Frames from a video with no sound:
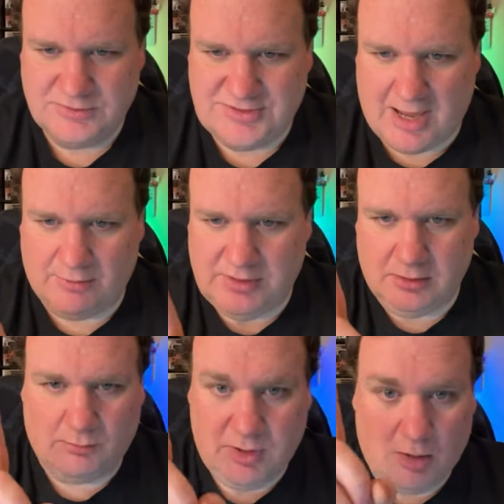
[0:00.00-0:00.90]
Down
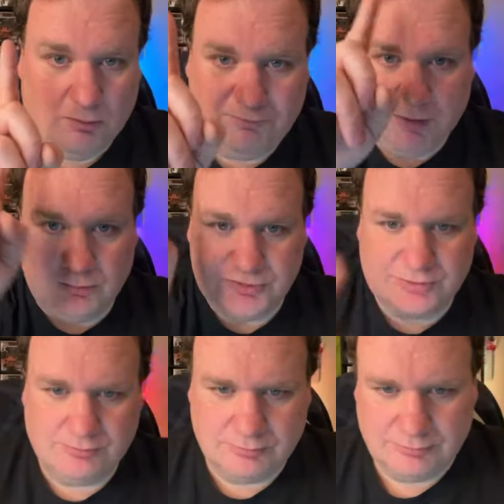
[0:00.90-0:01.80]
here, we all float.
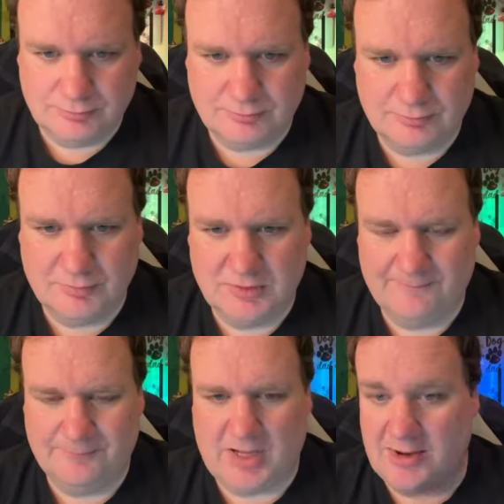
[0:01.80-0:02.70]

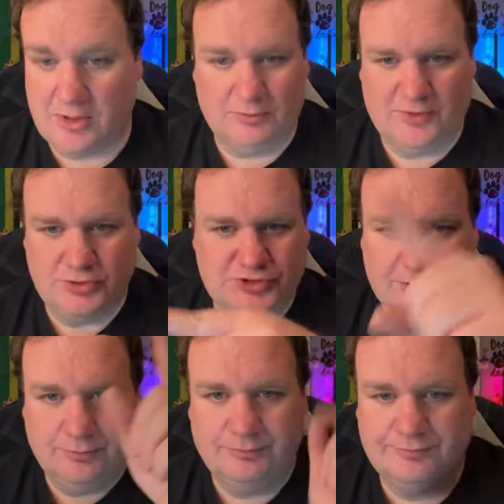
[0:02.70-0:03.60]
I don't know what those do.